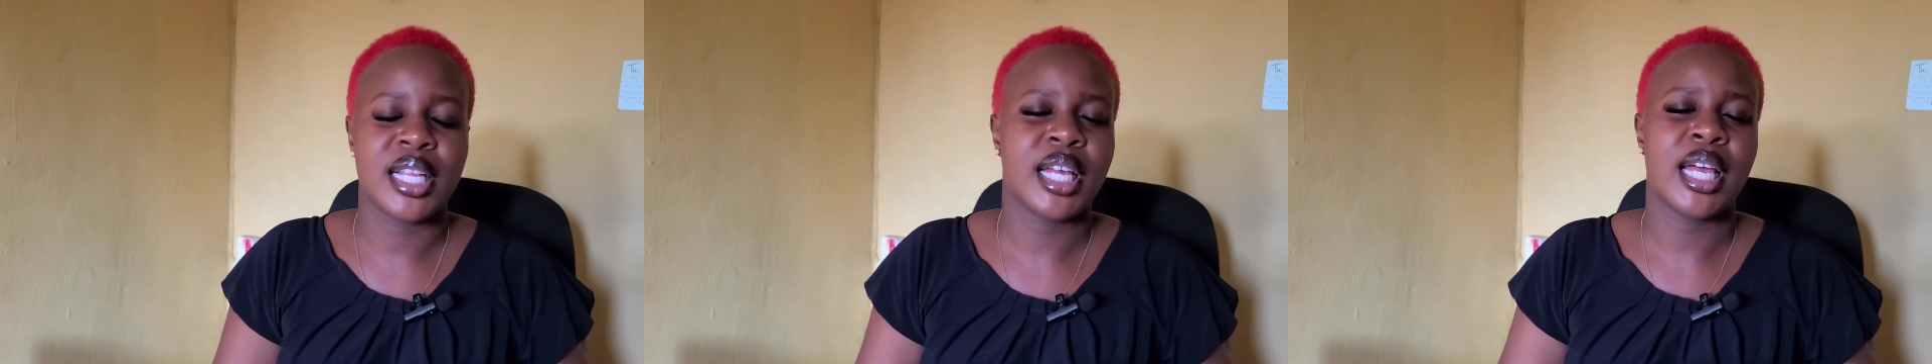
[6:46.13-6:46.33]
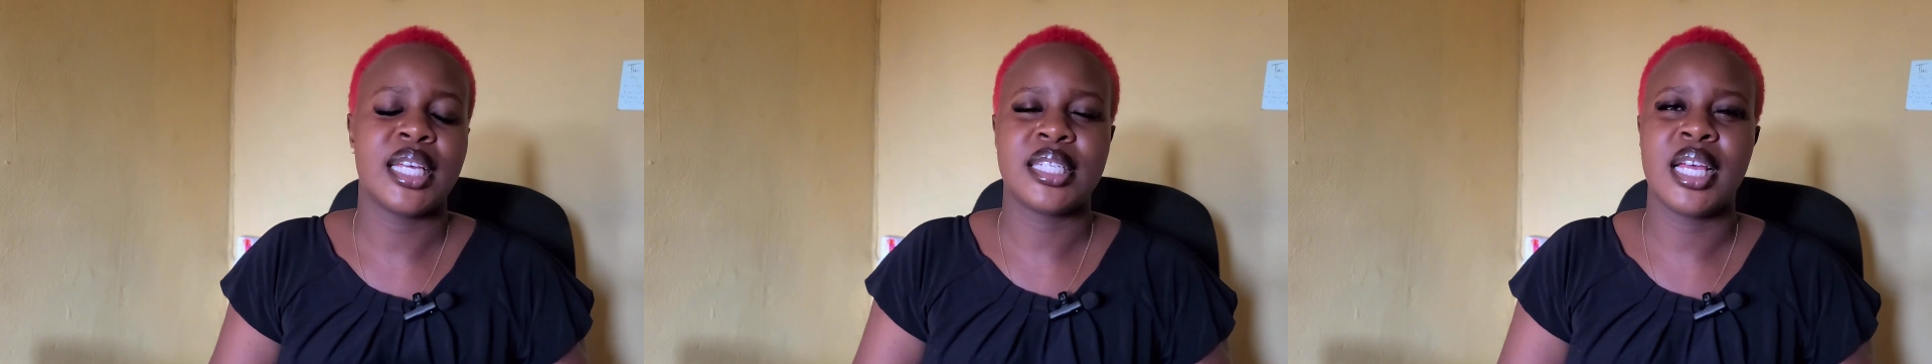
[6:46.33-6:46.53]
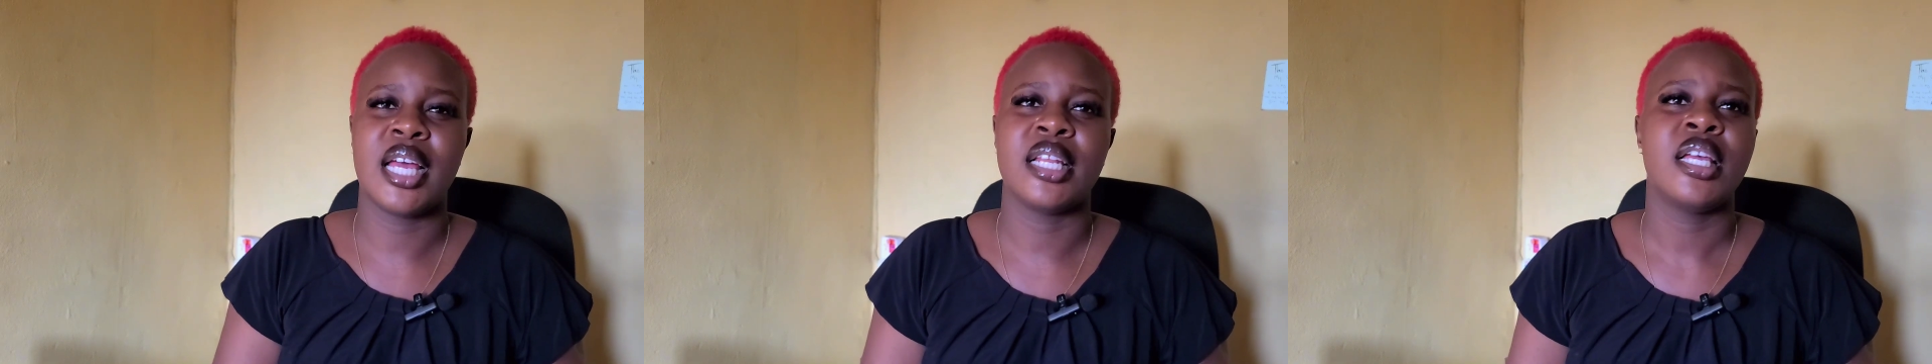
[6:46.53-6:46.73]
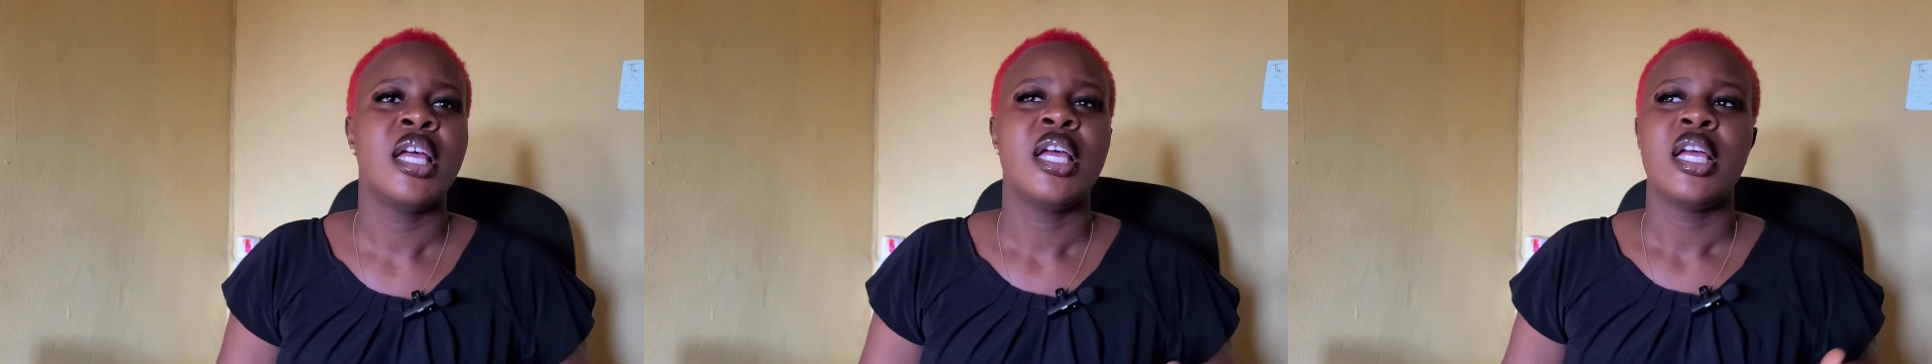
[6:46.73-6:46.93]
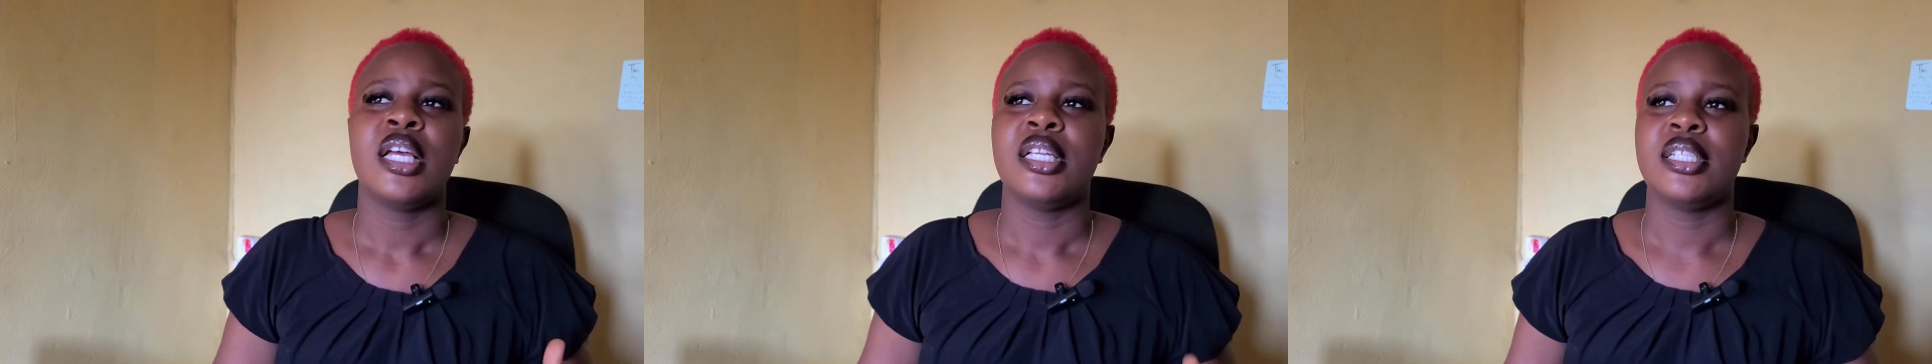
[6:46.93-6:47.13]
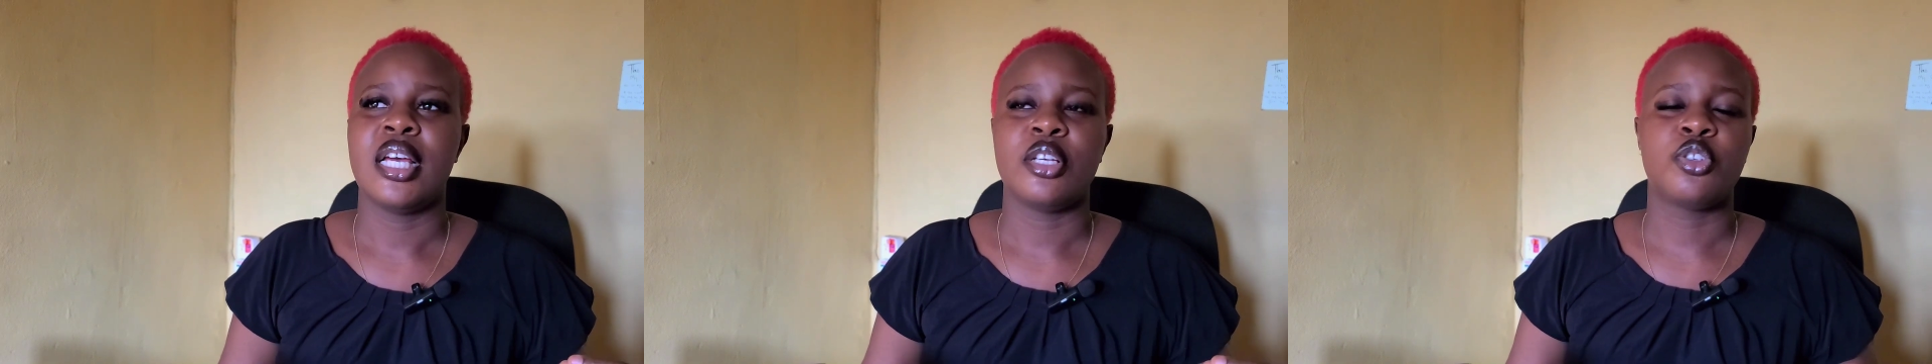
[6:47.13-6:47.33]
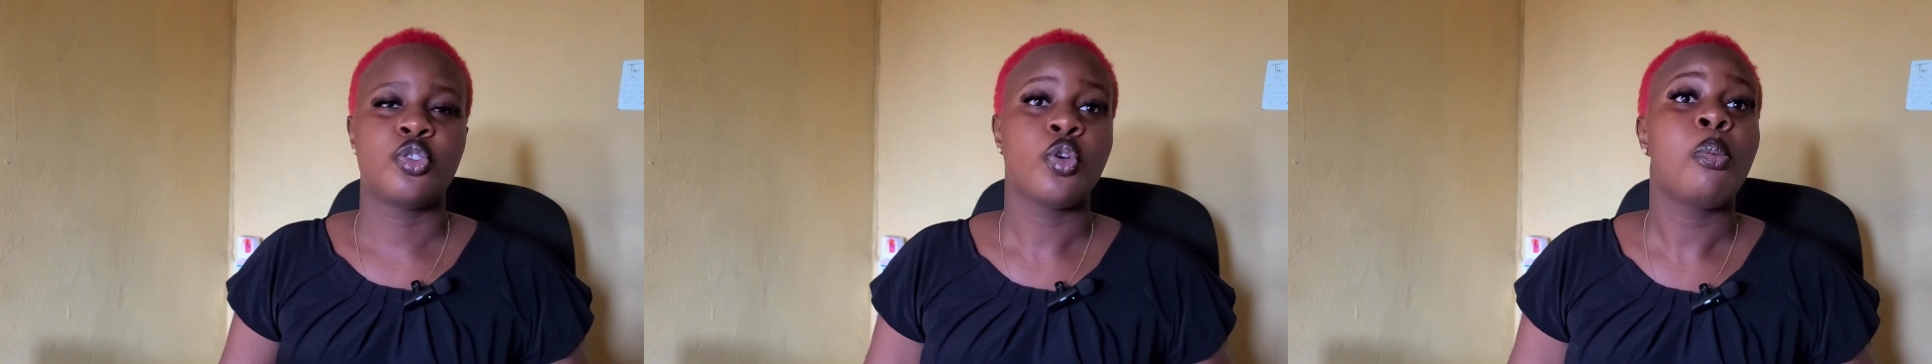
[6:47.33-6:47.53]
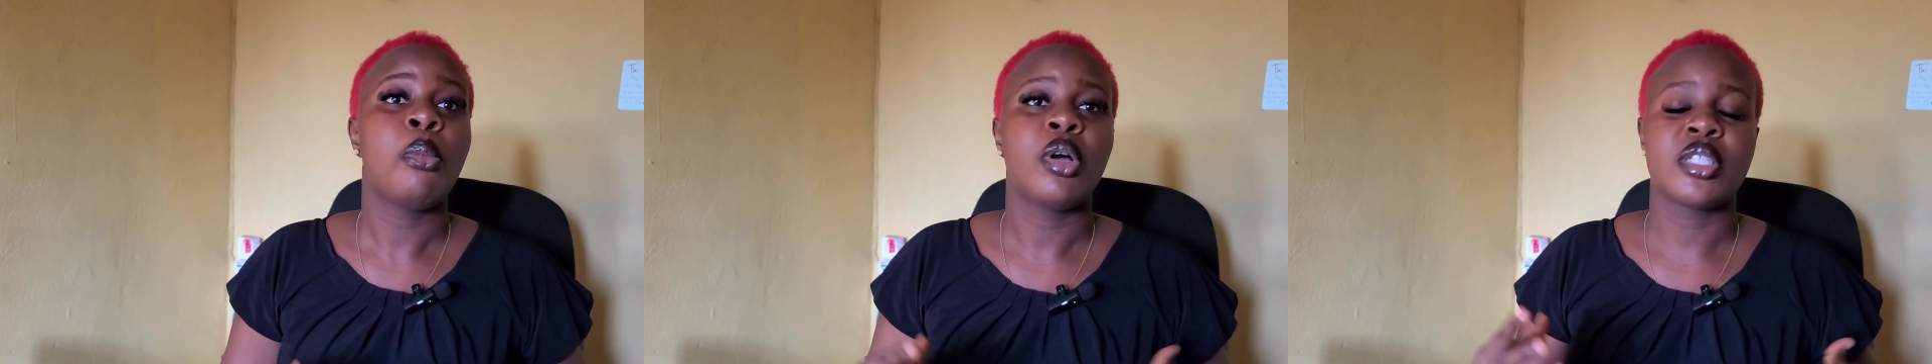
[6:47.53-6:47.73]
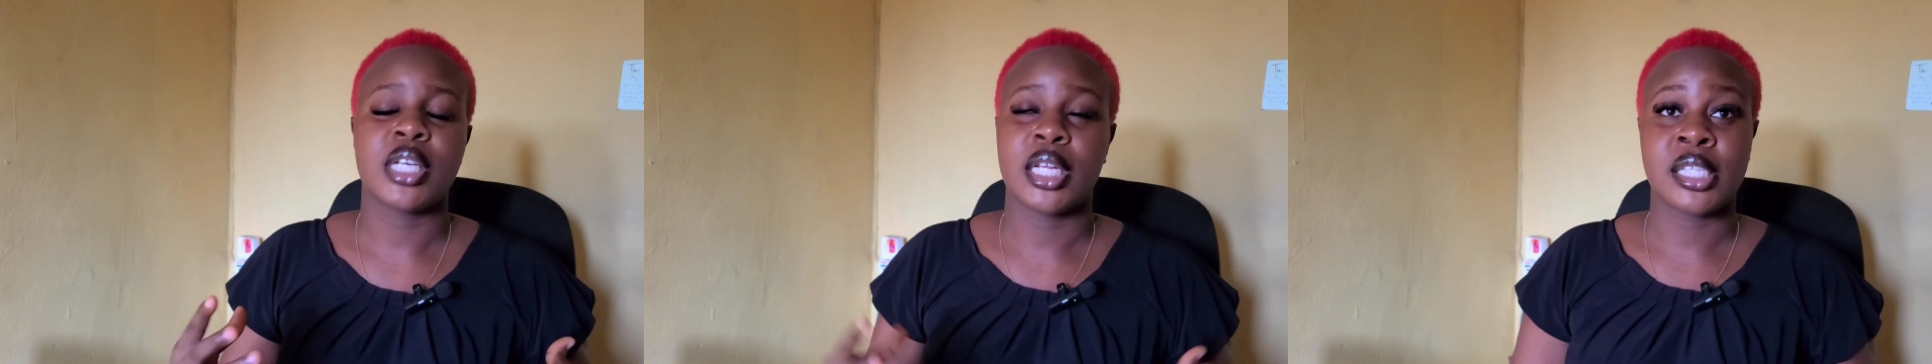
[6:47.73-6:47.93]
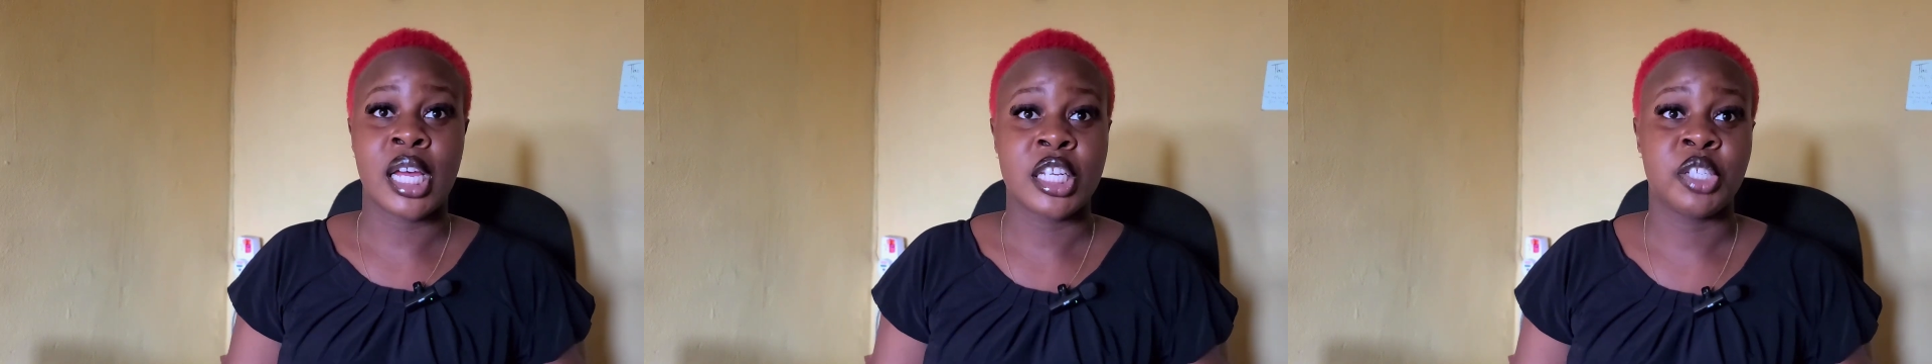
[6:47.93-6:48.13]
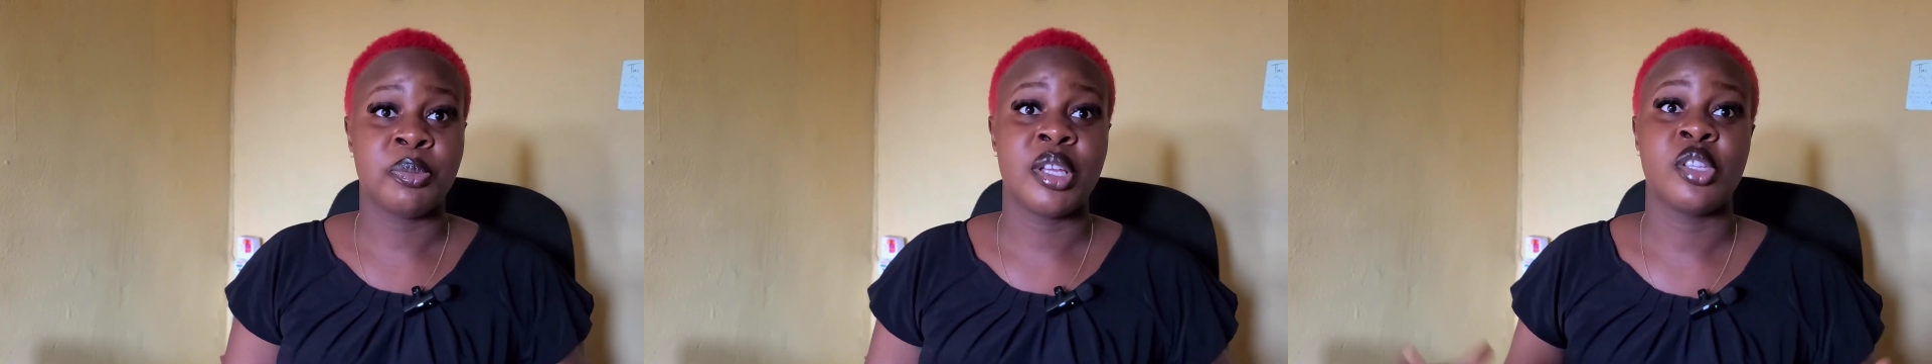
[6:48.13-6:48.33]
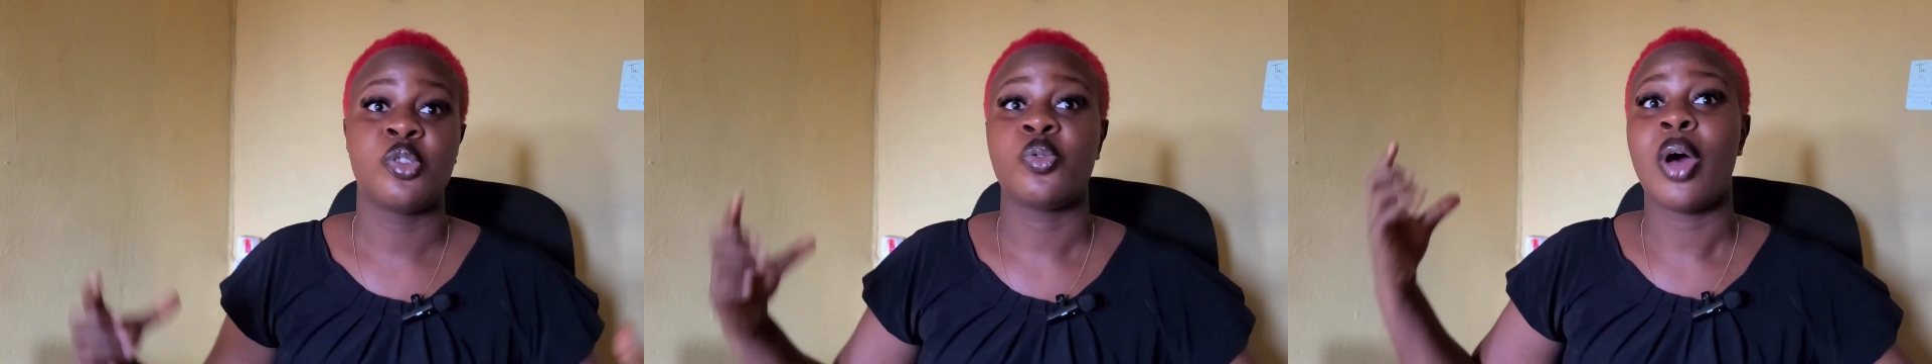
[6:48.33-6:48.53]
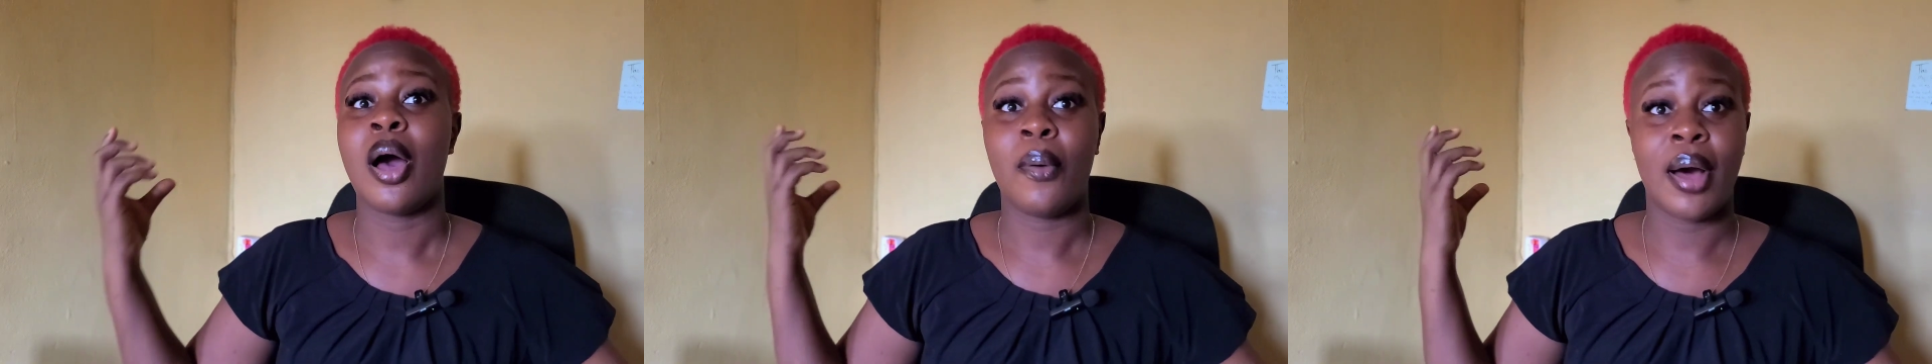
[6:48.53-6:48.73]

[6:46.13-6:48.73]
Like I said, there's so much attachment to